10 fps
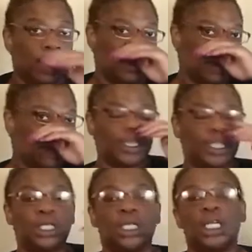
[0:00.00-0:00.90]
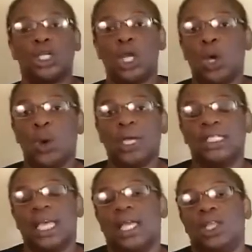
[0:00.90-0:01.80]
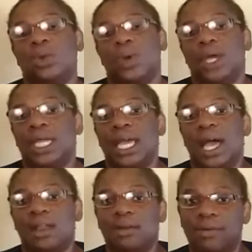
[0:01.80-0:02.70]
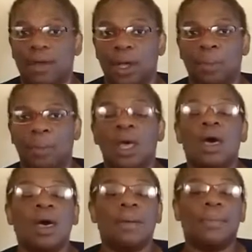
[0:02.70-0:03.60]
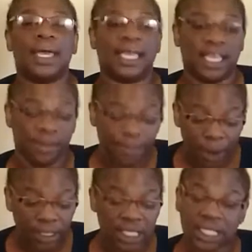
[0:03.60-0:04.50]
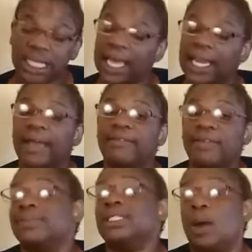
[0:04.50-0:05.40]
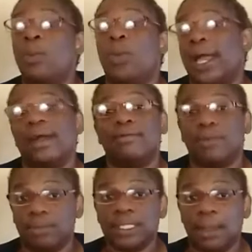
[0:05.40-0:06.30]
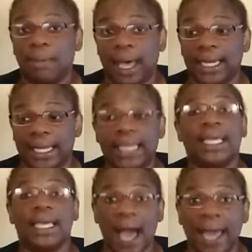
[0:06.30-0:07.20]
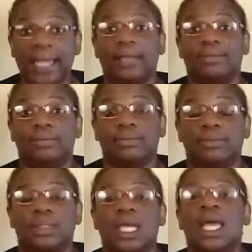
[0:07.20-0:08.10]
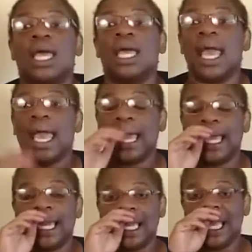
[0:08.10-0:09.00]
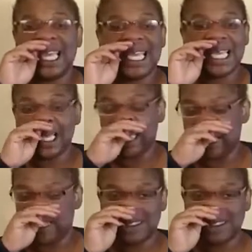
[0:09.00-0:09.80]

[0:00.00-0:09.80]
officially know exactly where he got it from, but he purchased cyanide from somewhere, from somebody. He got it. And he